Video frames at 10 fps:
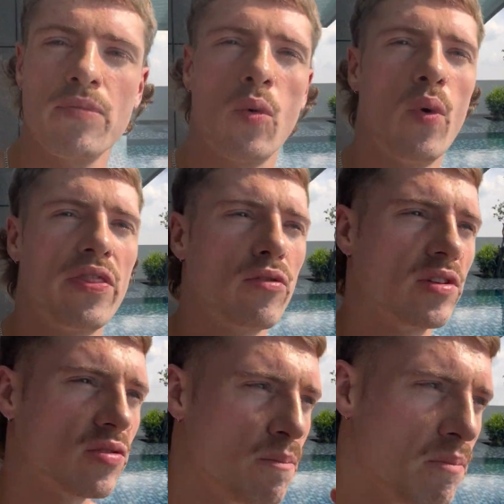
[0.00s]
whether
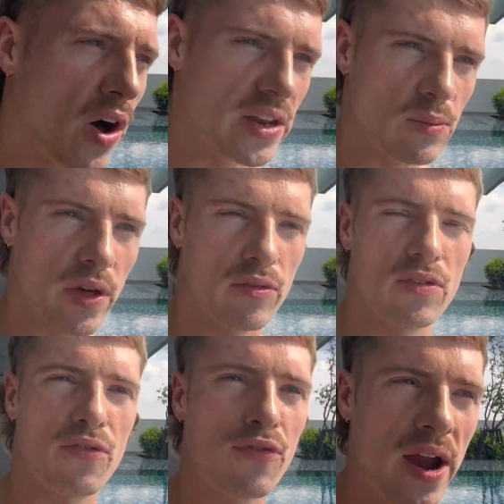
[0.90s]
it's money, whether it's
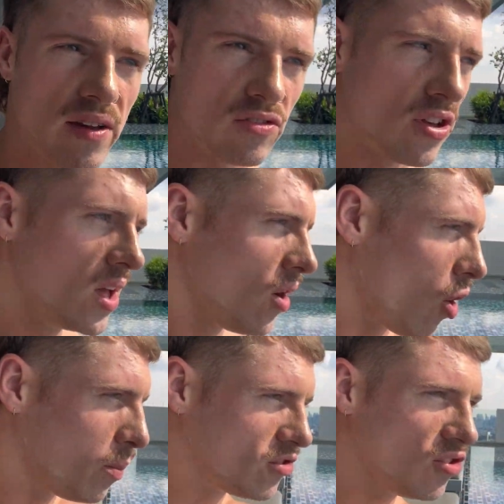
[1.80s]
friends,
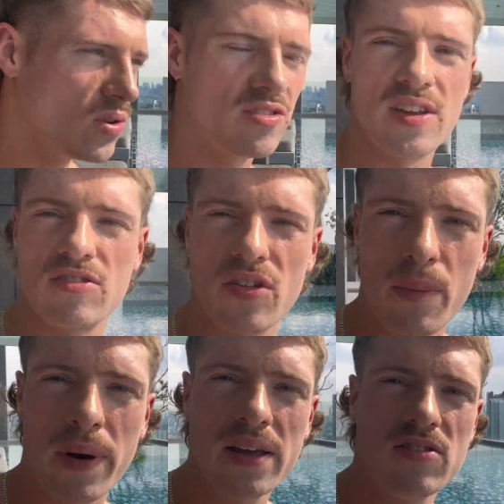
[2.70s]
opportunities, the
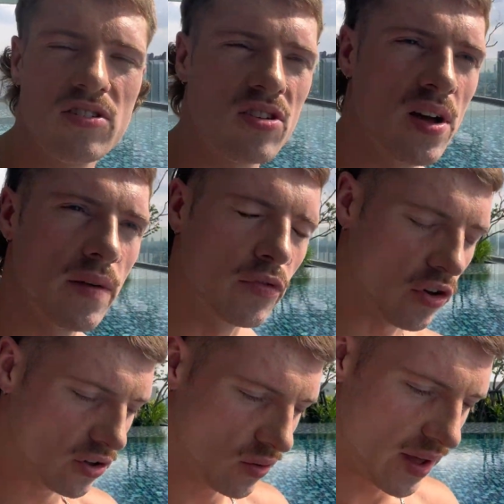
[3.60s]
places that
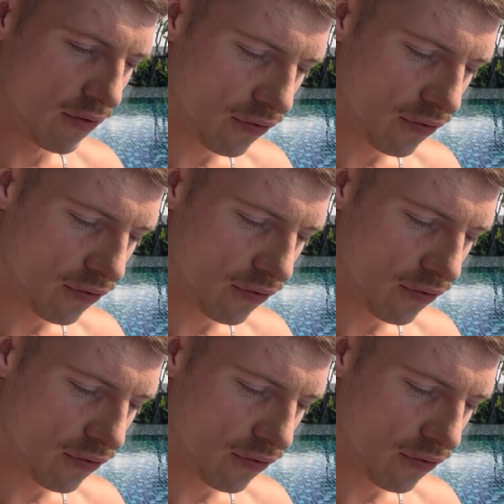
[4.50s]
you live.